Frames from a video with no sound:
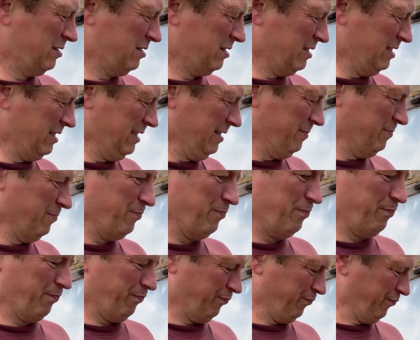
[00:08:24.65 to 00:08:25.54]

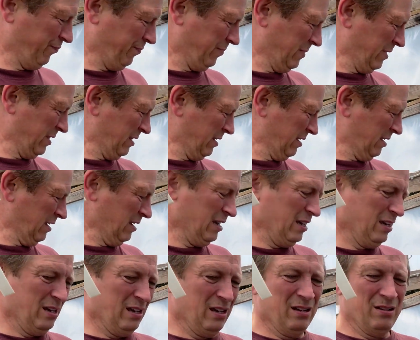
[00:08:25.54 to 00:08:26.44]

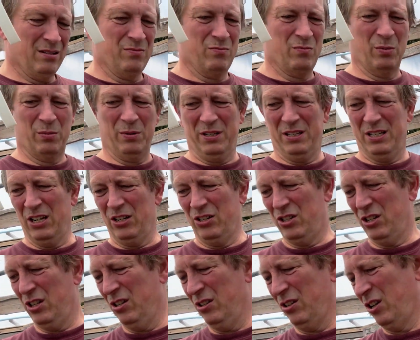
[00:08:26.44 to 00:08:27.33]
probably
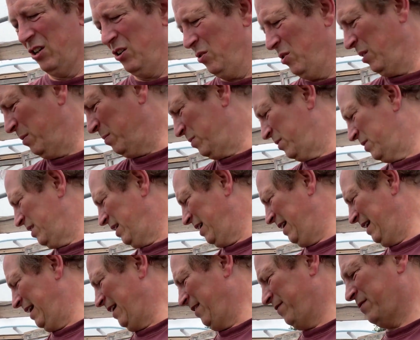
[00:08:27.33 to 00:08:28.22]
ditching the cucumbers that
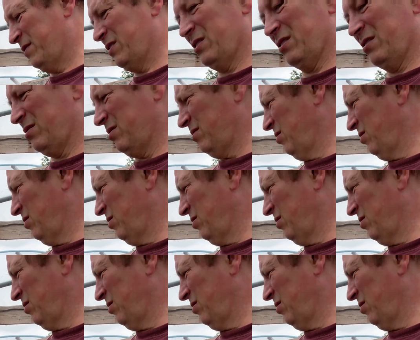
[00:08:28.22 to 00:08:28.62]
are left